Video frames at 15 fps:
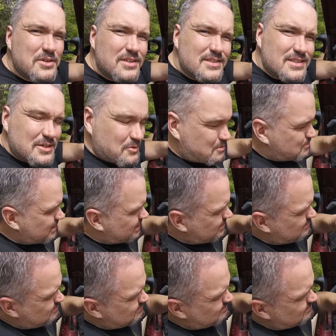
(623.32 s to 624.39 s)
See what I mean?
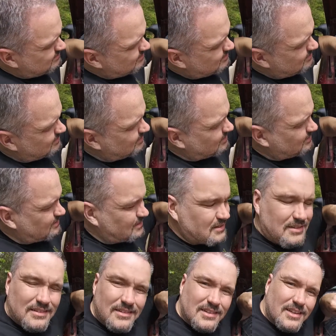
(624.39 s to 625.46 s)

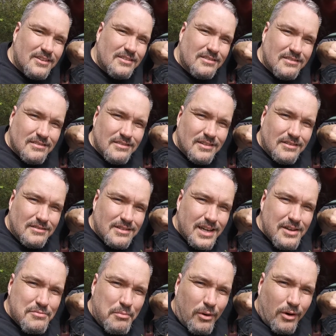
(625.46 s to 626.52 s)
Little
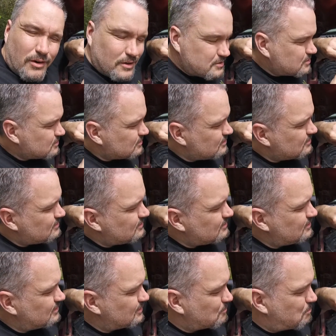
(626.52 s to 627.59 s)
teeth marks
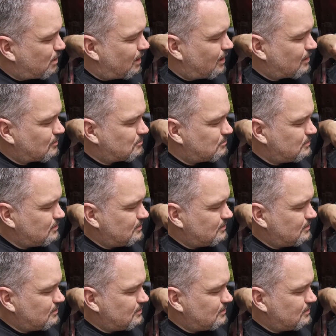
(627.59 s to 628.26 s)
in the bottom.